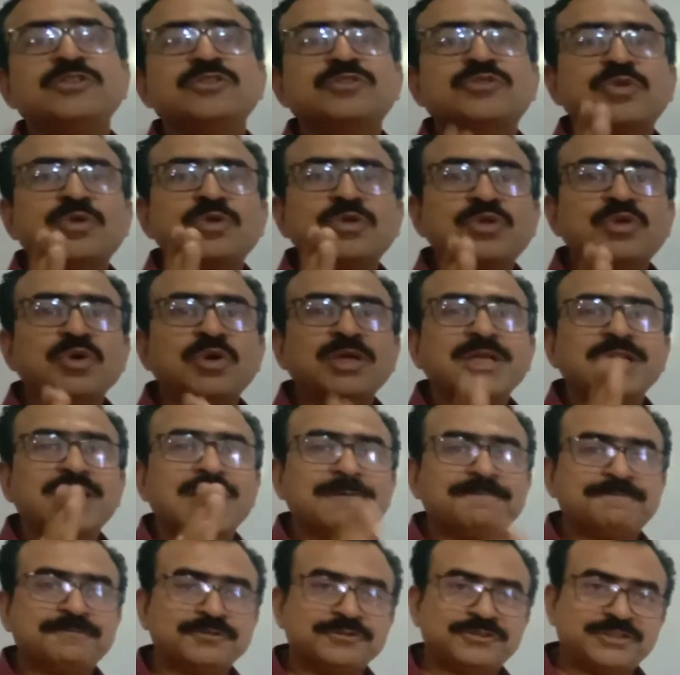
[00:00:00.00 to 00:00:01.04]
So don't
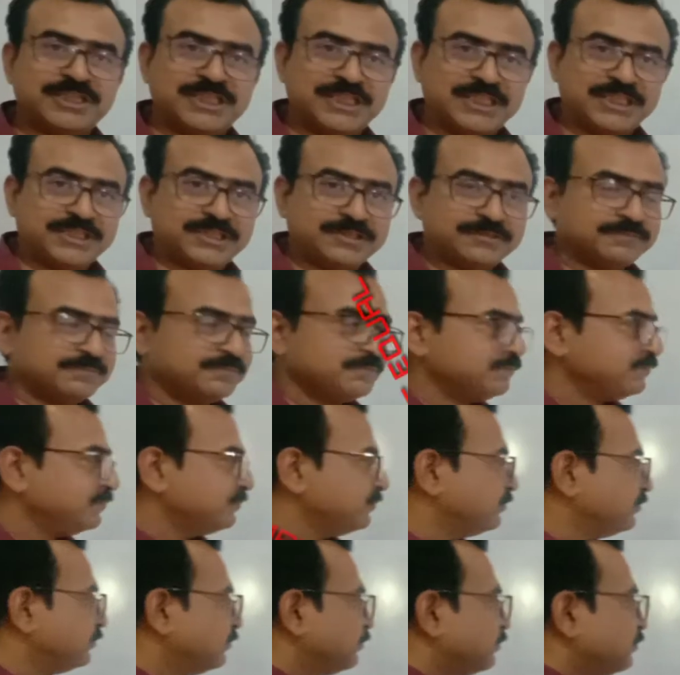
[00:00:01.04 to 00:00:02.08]
confuse in it.
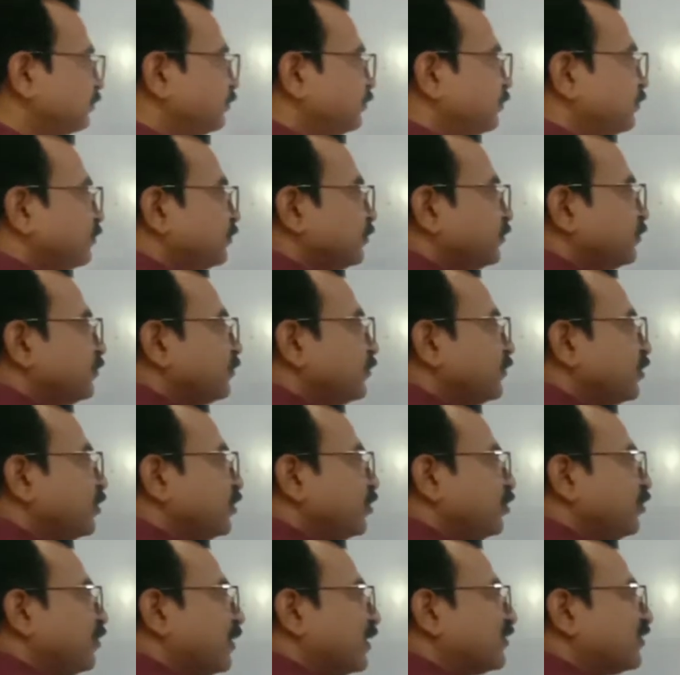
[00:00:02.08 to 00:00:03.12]

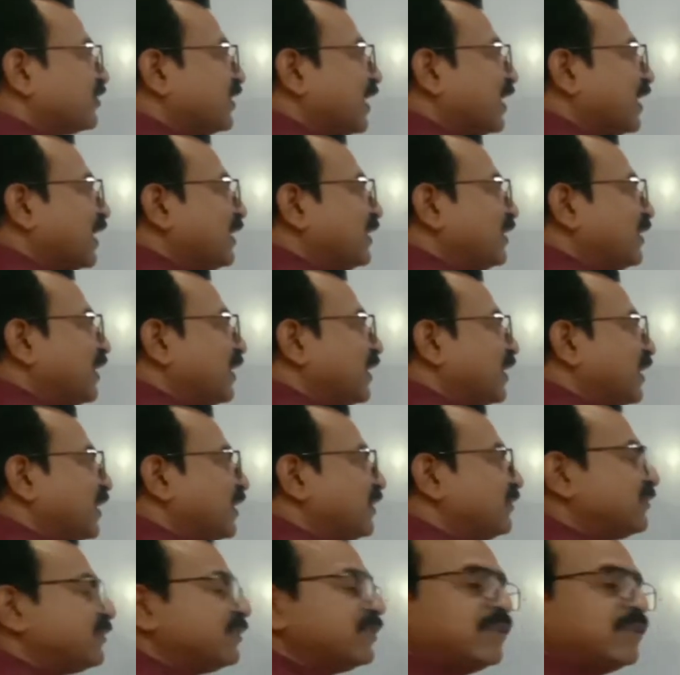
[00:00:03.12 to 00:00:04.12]
Your second thing is